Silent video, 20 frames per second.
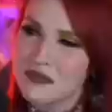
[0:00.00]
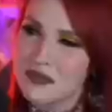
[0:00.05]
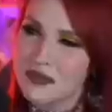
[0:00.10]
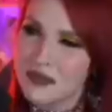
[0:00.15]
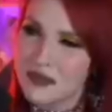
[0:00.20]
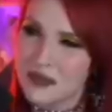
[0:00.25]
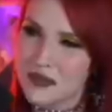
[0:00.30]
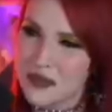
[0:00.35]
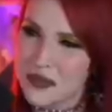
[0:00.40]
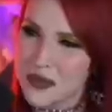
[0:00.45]

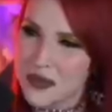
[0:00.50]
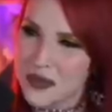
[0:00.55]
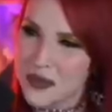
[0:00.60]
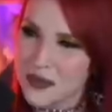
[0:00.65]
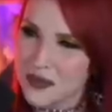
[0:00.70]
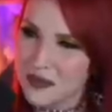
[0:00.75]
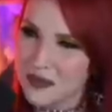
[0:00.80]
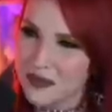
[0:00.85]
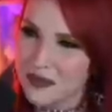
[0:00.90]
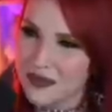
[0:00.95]

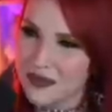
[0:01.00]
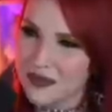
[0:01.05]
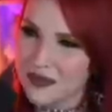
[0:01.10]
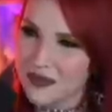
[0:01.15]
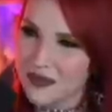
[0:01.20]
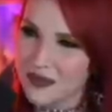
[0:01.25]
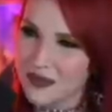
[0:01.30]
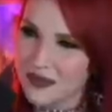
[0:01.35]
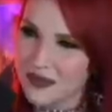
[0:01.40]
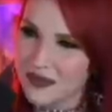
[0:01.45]

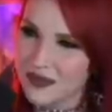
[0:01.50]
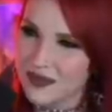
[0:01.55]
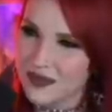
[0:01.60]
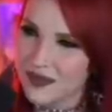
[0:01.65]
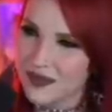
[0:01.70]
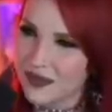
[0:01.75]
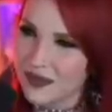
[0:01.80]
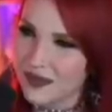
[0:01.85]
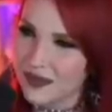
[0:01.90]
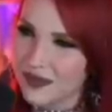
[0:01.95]

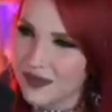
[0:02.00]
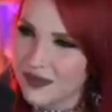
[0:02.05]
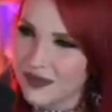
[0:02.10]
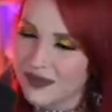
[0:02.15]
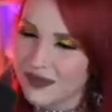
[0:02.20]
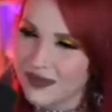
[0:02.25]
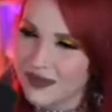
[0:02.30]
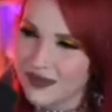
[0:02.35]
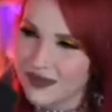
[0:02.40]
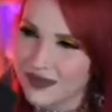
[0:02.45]

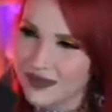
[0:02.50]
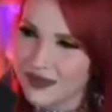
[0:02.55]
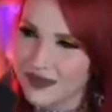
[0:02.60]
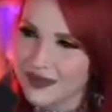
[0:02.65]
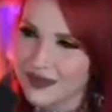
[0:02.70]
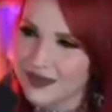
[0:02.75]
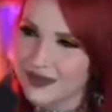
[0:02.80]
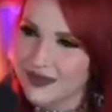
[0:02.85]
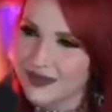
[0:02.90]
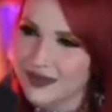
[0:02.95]

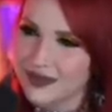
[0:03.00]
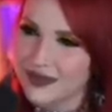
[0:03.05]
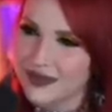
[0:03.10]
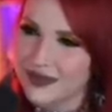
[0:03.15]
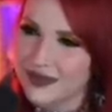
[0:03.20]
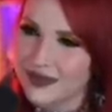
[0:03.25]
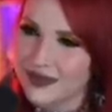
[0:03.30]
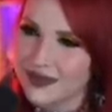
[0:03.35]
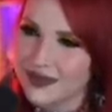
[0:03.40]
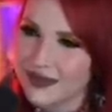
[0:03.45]

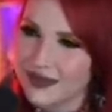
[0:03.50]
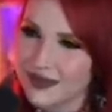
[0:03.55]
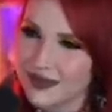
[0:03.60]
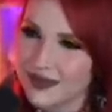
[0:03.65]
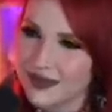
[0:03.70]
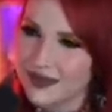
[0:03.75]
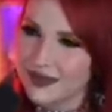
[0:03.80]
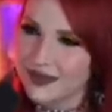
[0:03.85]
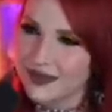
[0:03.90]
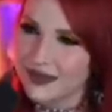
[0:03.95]

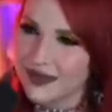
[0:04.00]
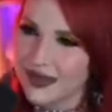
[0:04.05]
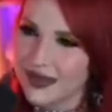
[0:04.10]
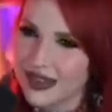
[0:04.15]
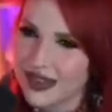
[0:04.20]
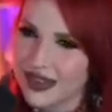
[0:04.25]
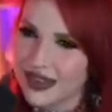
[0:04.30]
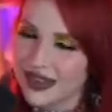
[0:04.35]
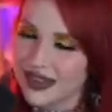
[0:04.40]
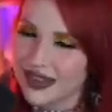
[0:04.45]

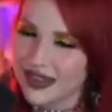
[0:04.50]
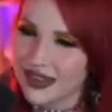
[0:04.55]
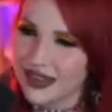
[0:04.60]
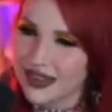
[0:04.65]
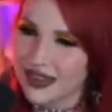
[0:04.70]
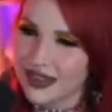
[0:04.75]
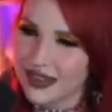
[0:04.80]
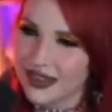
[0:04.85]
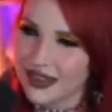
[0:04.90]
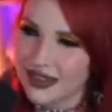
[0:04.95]

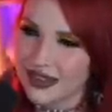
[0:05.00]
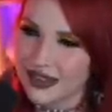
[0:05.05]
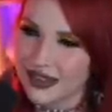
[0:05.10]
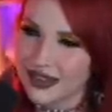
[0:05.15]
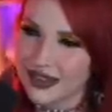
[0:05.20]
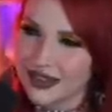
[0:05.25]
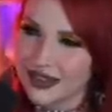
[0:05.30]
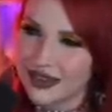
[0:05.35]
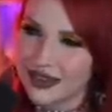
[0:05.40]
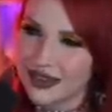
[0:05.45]

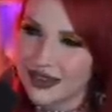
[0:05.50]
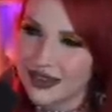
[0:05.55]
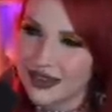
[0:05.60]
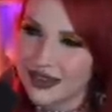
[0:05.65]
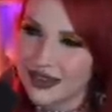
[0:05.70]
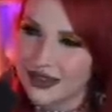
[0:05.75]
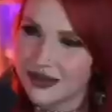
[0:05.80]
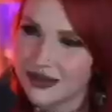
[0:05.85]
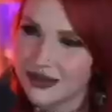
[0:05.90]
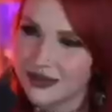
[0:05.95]

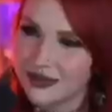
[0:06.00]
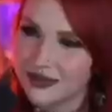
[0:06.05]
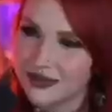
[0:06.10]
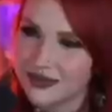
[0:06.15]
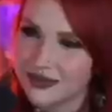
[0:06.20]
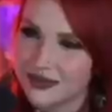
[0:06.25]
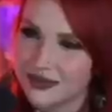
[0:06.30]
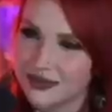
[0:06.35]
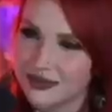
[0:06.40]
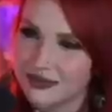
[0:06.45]

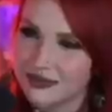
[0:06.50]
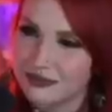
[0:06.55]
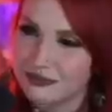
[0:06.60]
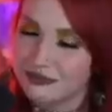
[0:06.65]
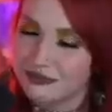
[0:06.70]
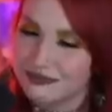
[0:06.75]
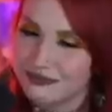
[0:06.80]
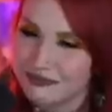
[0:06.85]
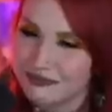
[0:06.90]
No words are spoken by the person on screen.